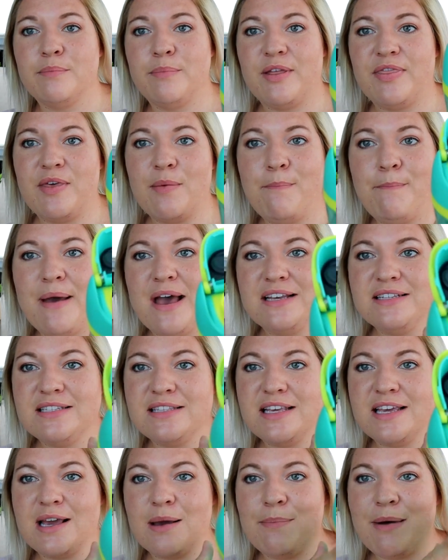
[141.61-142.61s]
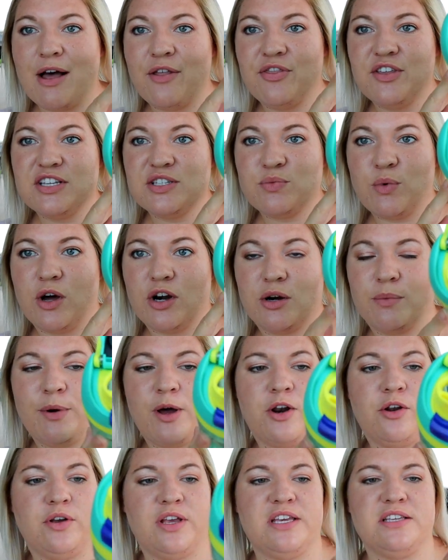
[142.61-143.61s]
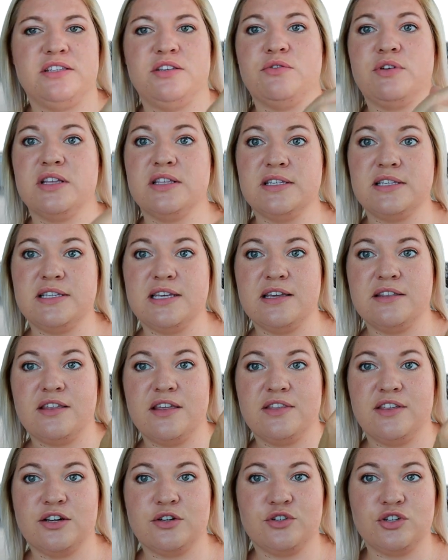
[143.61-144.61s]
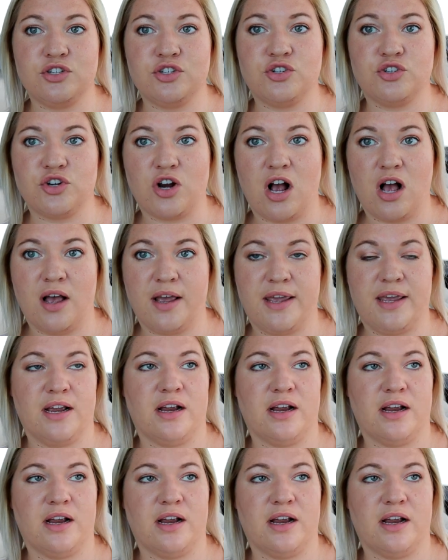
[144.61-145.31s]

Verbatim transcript: But the best thing about this water bottle is you can see that there's a straw